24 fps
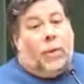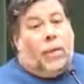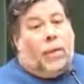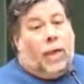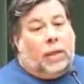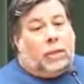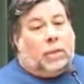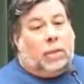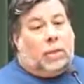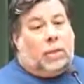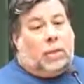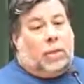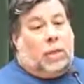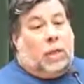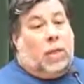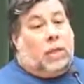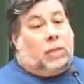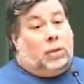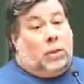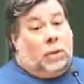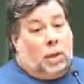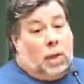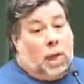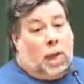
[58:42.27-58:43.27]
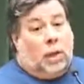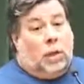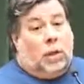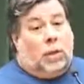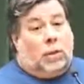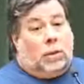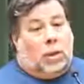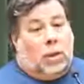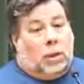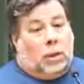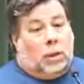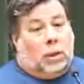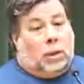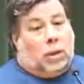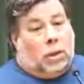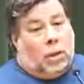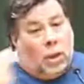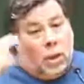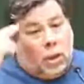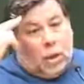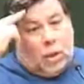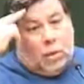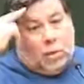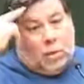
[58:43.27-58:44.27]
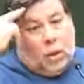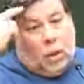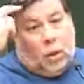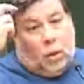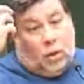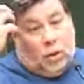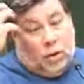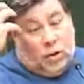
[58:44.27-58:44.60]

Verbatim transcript: That's, that's a lot of intense you know,